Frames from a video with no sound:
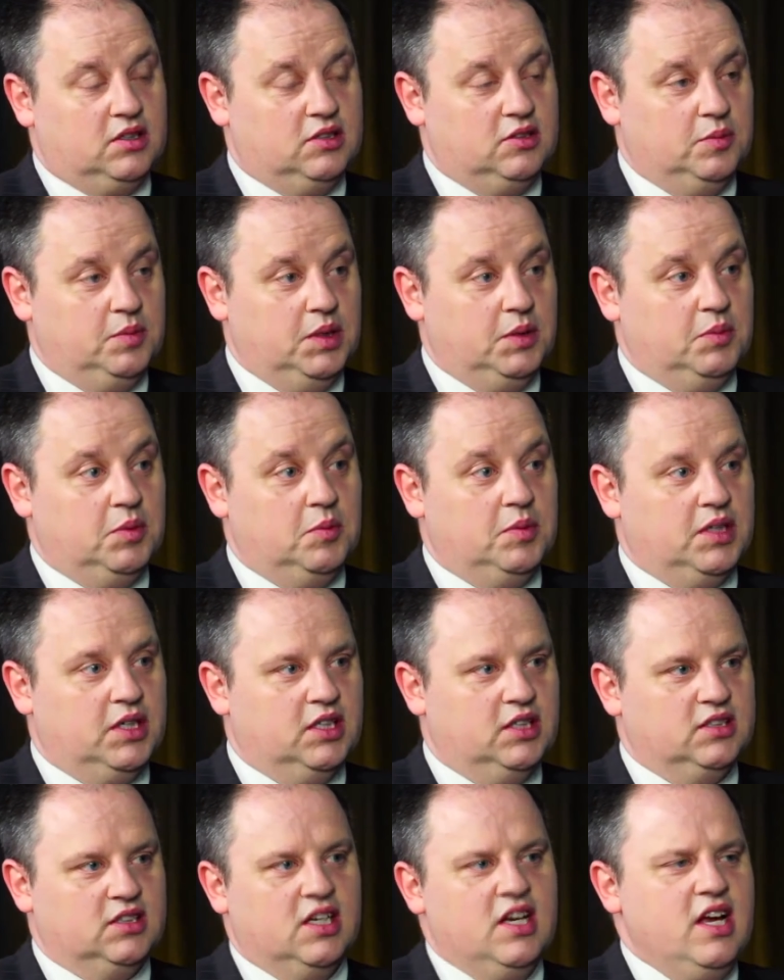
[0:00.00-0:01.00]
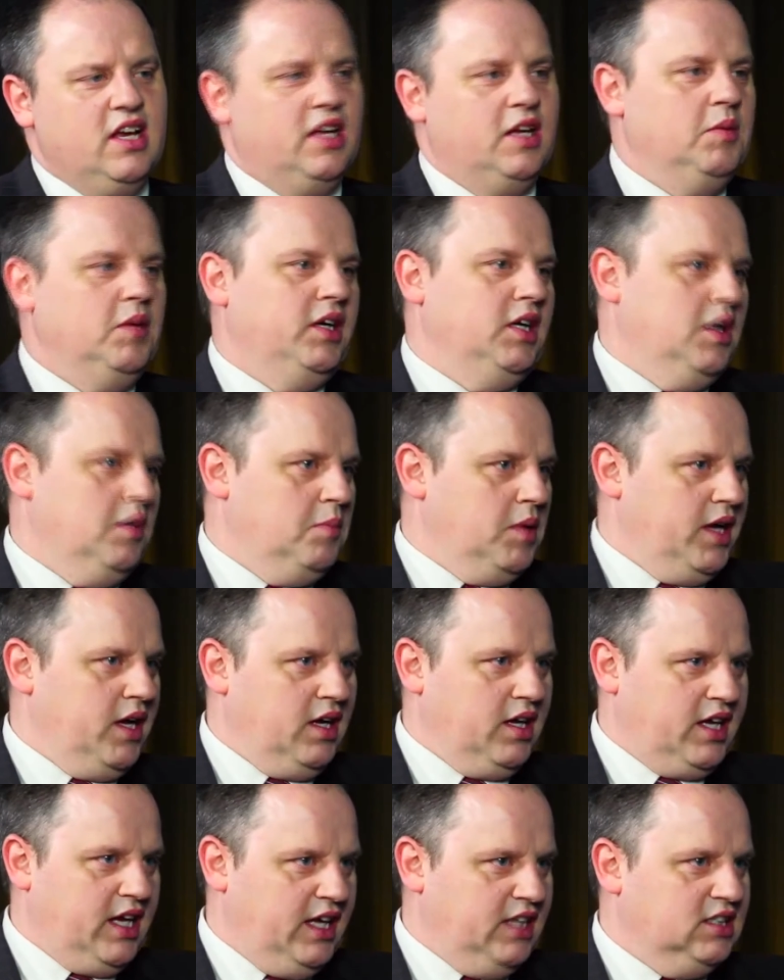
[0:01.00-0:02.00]
to people because you might not buy
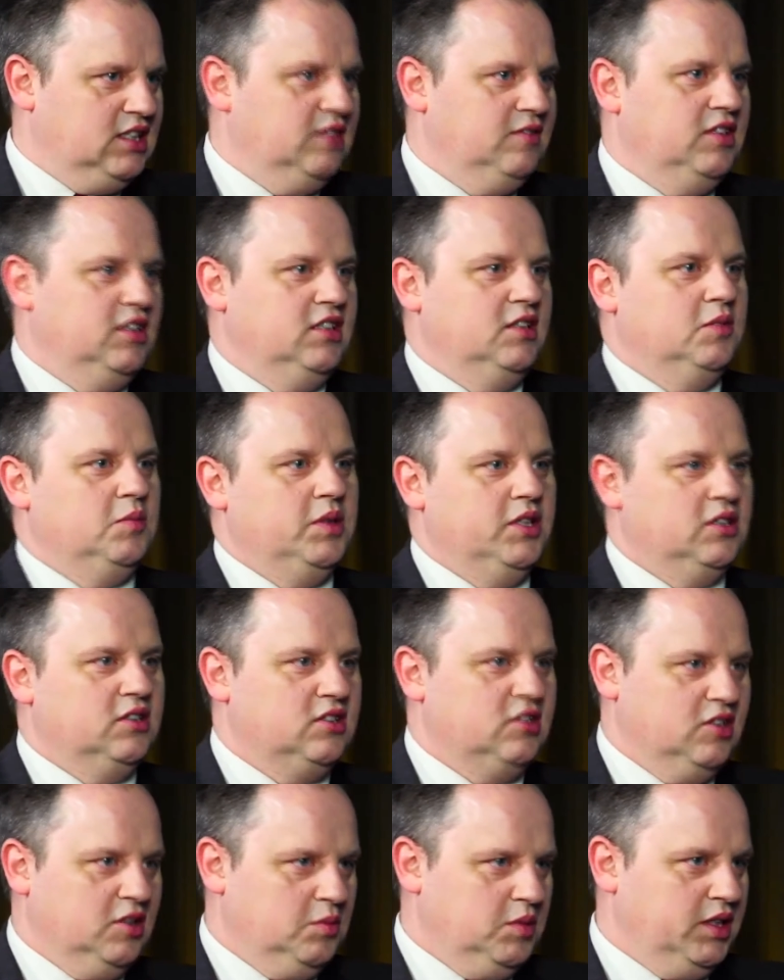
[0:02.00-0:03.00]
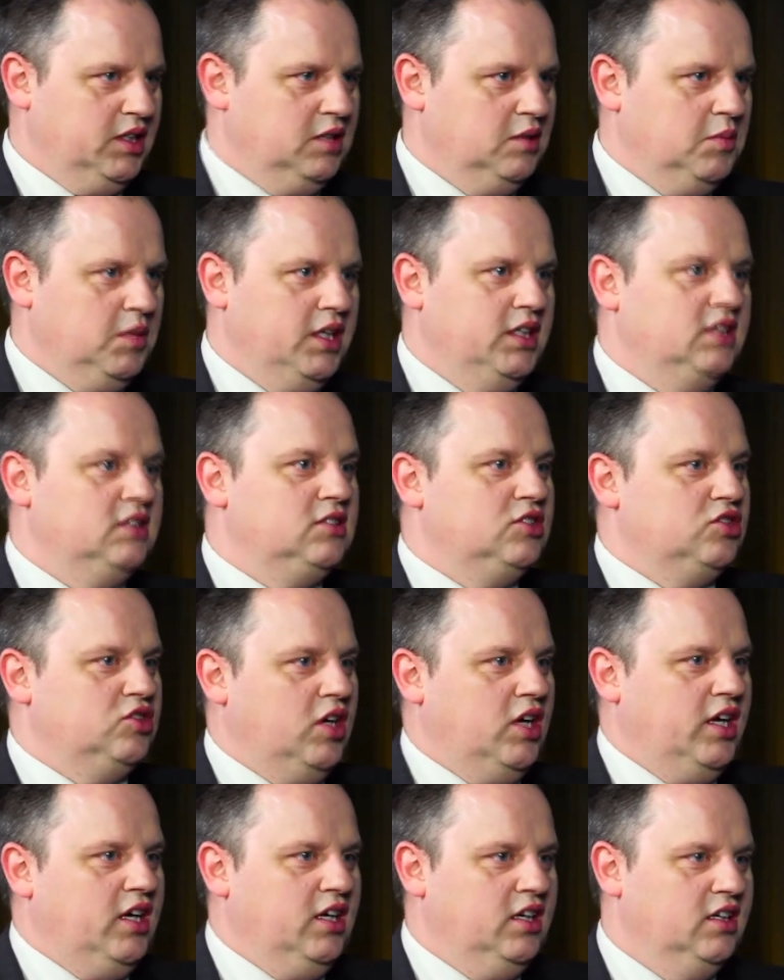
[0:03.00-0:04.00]
a case of it in the beer store, but you might
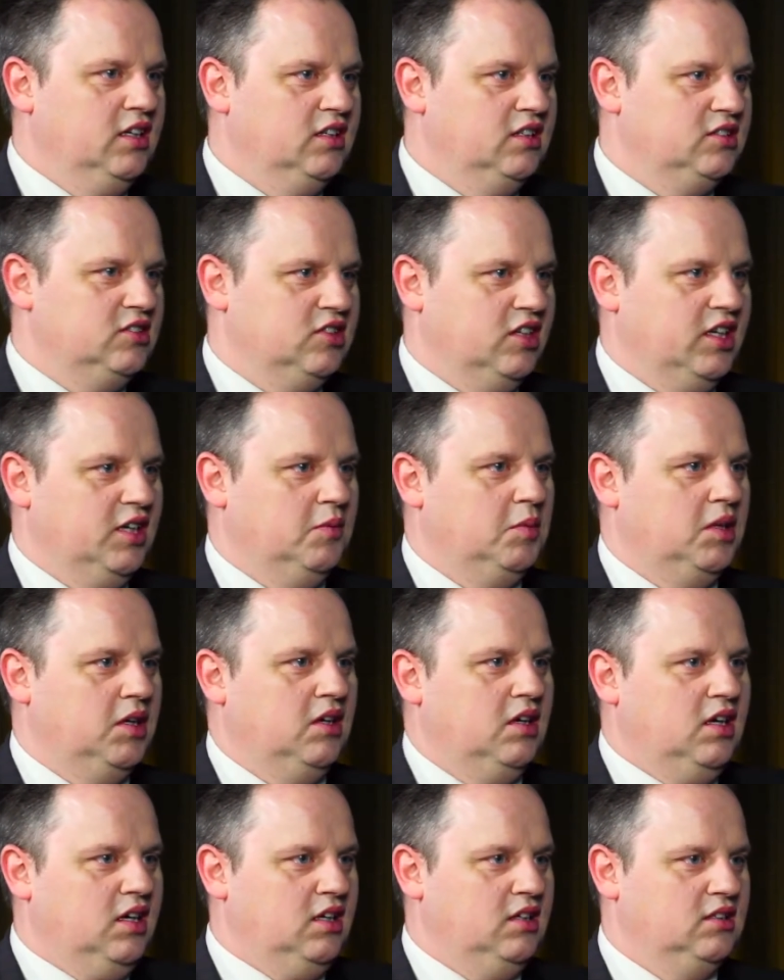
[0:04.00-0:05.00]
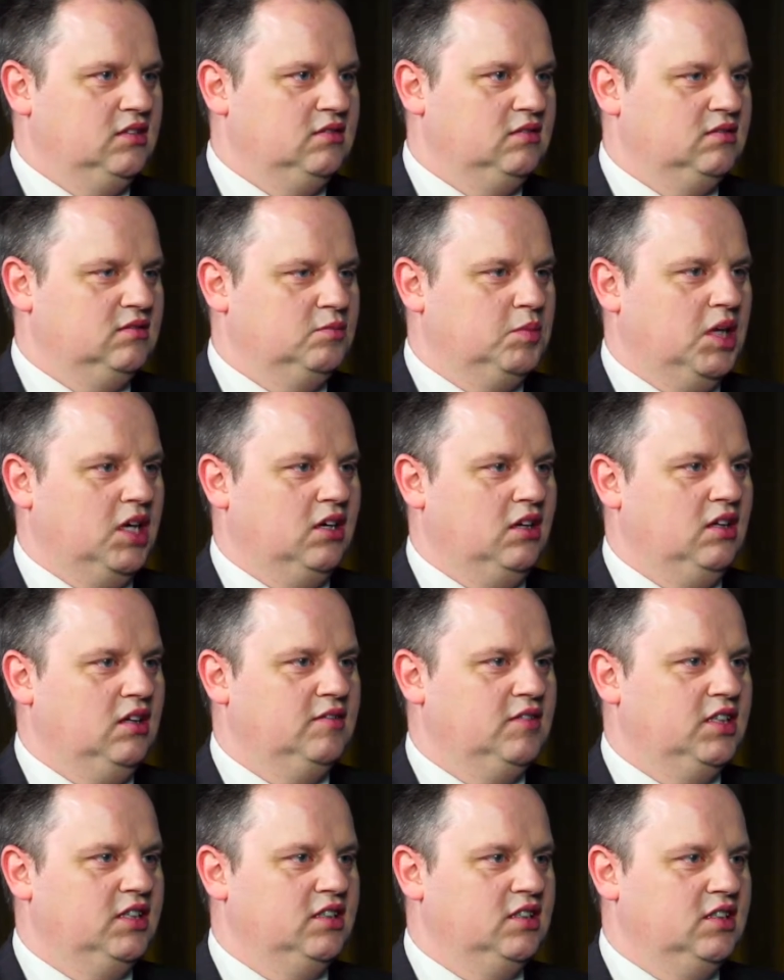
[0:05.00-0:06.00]
try a try a, uh, bottle
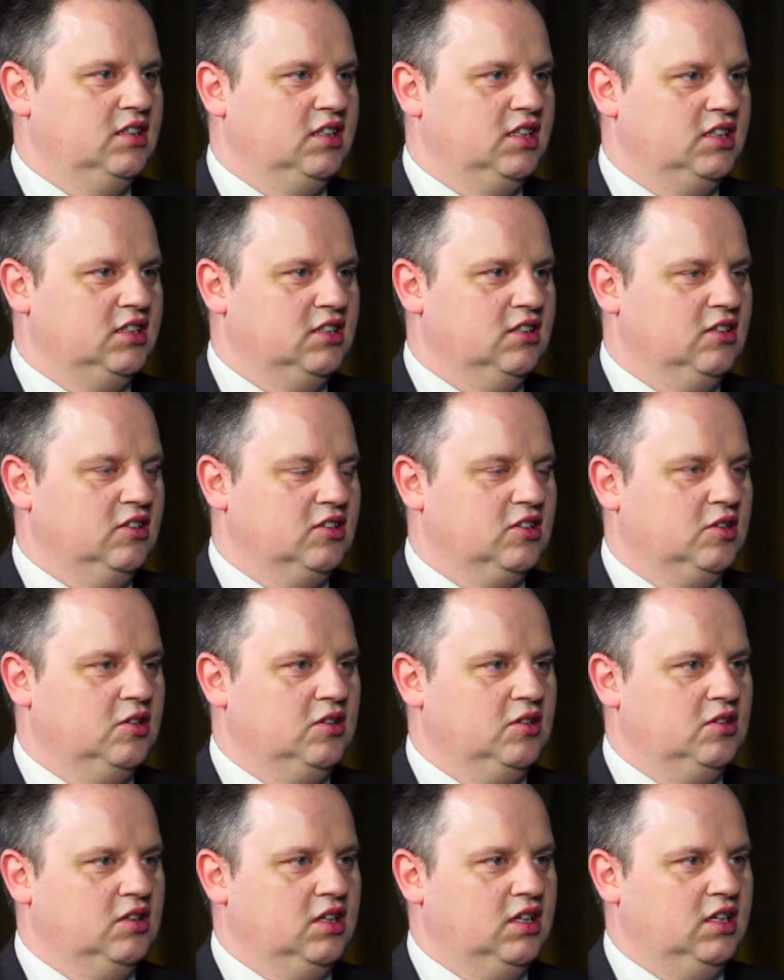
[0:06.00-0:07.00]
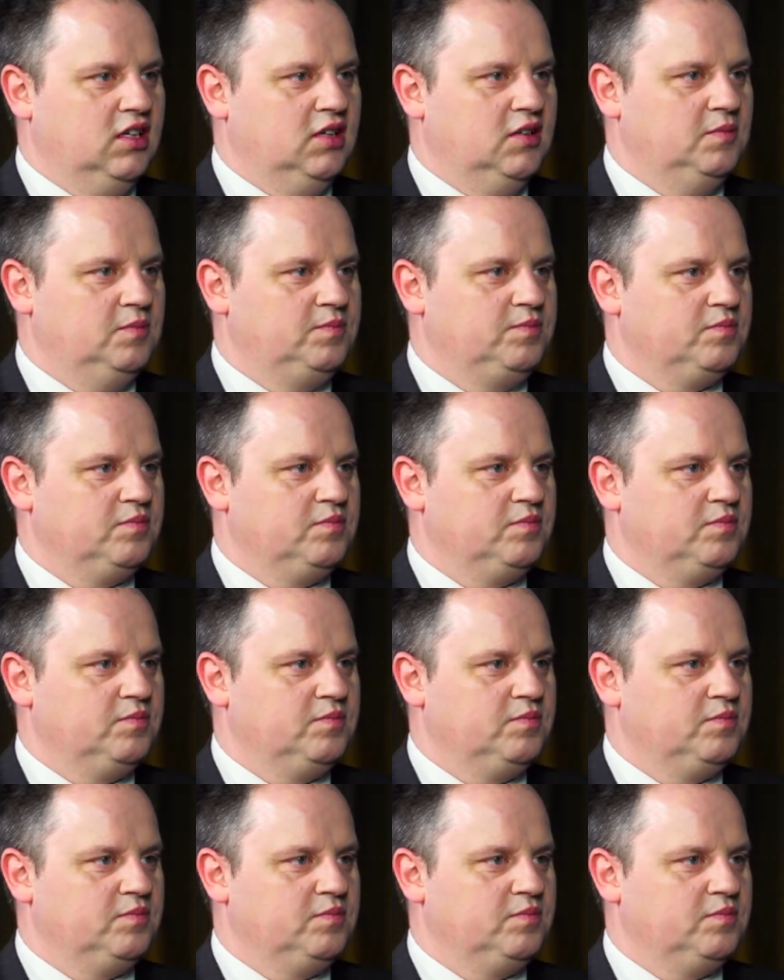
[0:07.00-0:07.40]
of it in the in your local uh,